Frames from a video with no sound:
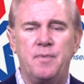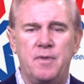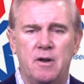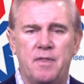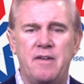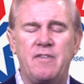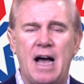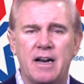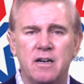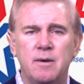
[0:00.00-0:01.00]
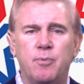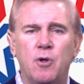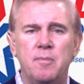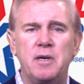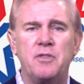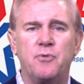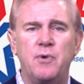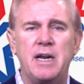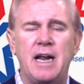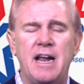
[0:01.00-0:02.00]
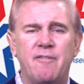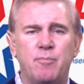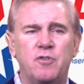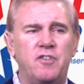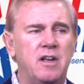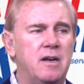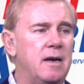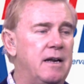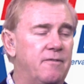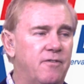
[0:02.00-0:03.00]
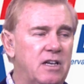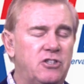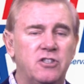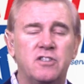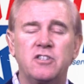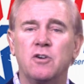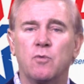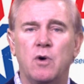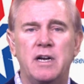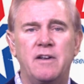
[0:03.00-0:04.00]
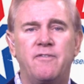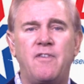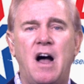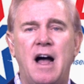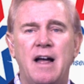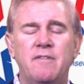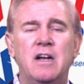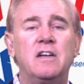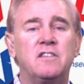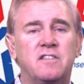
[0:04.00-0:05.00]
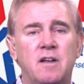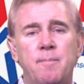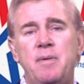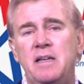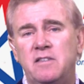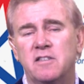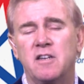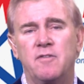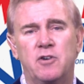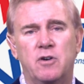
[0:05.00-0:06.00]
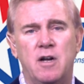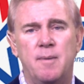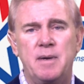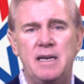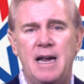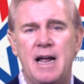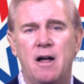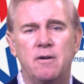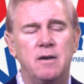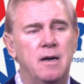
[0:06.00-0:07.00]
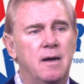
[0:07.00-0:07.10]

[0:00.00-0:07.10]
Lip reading: they've got unemployment at 3.5%. Inflation's still running 5%. Some pieces of it are coming down,